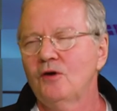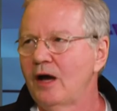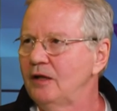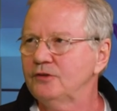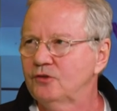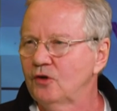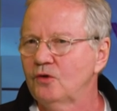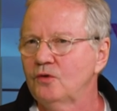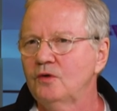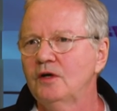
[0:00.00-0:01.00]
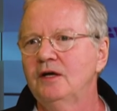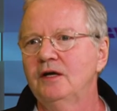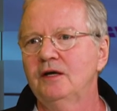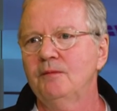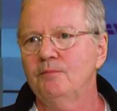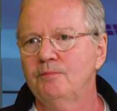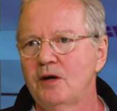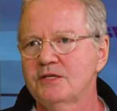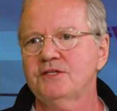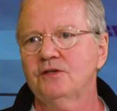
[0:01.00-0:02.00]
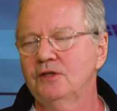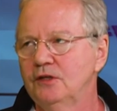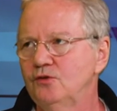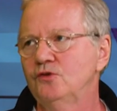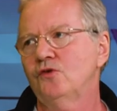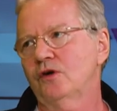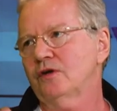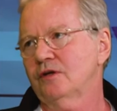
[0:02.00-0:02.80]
Alto, Boston, and New York.